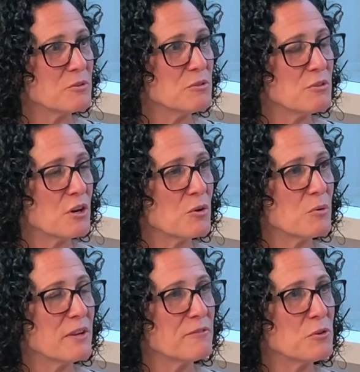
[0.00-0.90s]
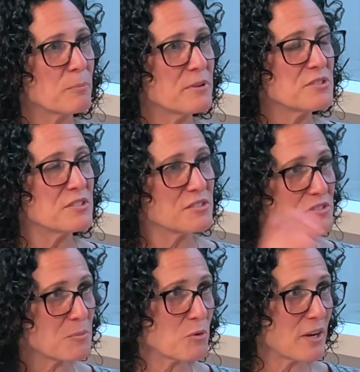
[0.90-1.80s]
do you know if your business is
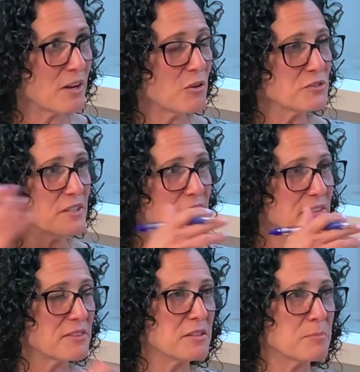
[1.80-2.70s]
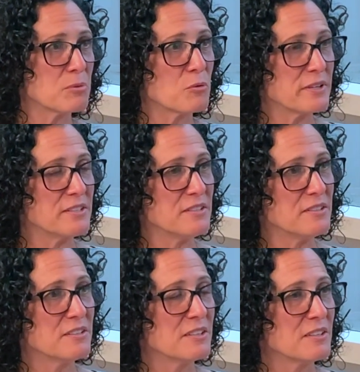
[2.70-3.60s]
somewhere else and that the
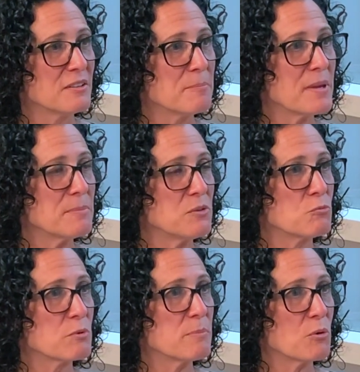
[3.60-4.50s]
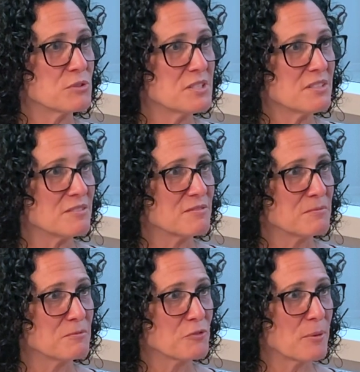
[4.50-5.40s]
employee maybe remotes in
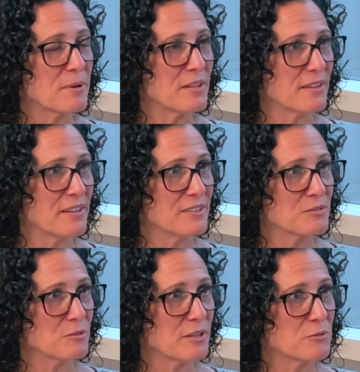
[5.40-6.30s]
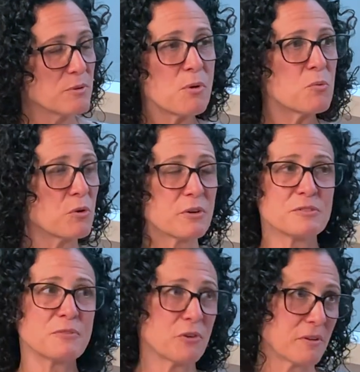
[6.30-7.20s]
right. from LA, right. right. Remote work
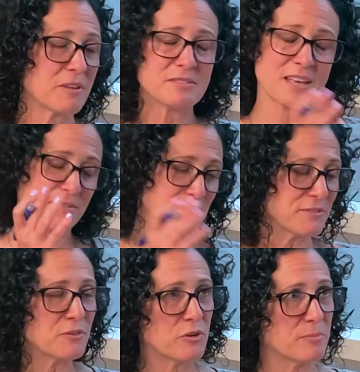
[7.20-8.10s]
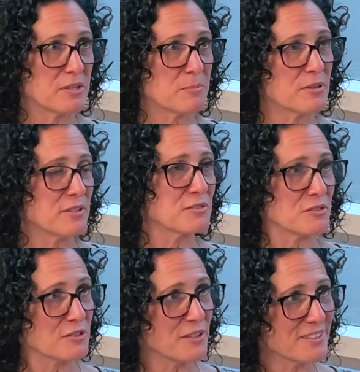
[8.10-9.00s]
is very is obviously very big in
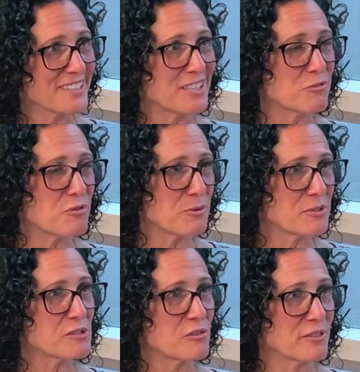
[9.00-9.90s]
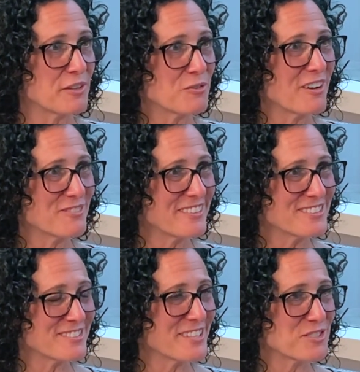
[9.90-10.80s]
places like California. It's hard to get around, right? It
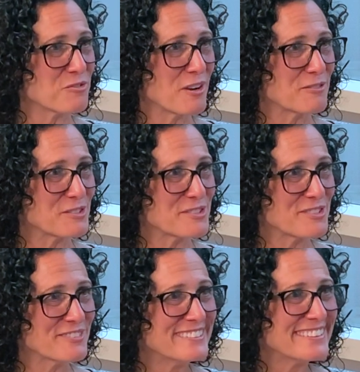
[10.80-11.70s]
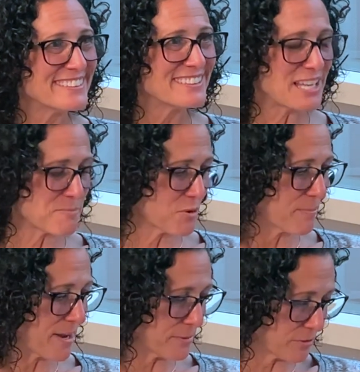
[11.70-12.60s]
just takes forever. So yep. a lot more
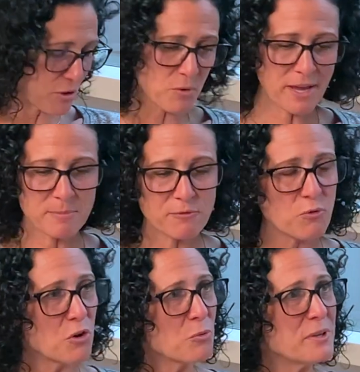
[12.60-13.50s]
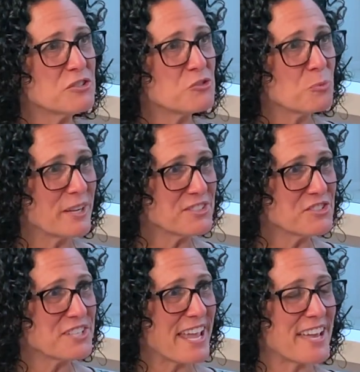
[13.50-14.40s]
popular. Okay, before we
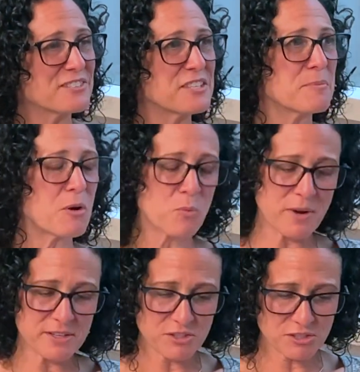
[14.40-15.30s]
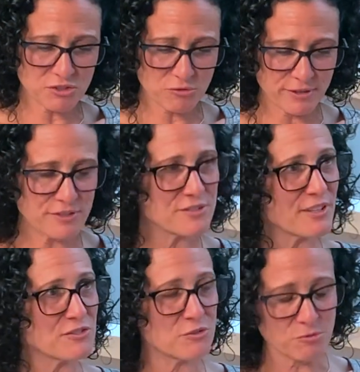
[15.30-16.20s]
switch to asking about wage histories,
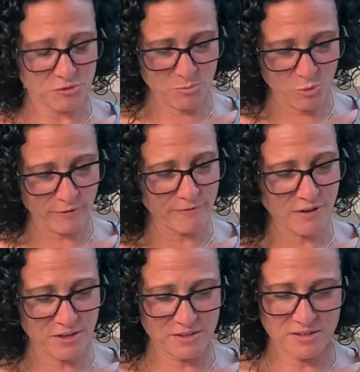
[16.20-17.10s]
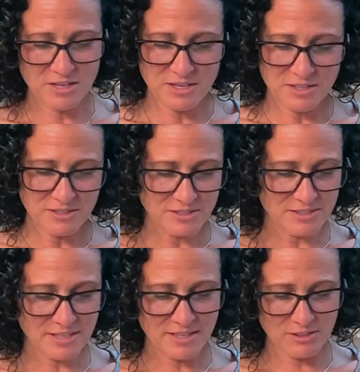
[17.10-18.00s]
let's do some more fun
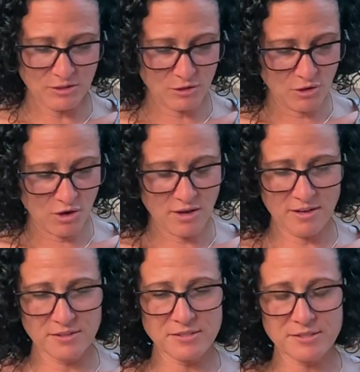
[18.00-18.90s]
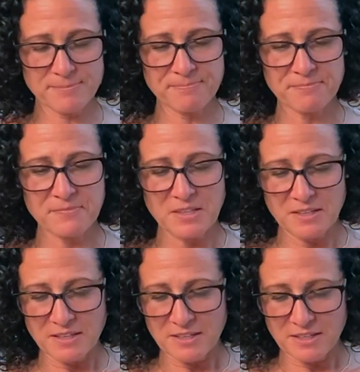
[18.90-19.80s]
state laws.
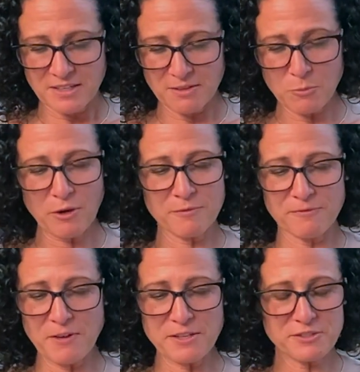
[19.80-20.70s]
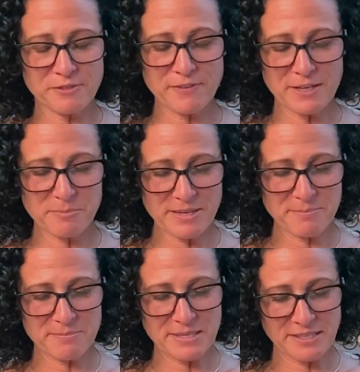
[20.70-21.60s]
It, well, fun is defined by
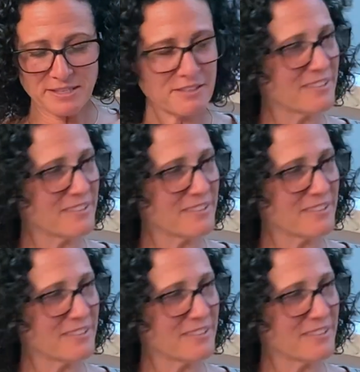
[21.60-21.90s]
me.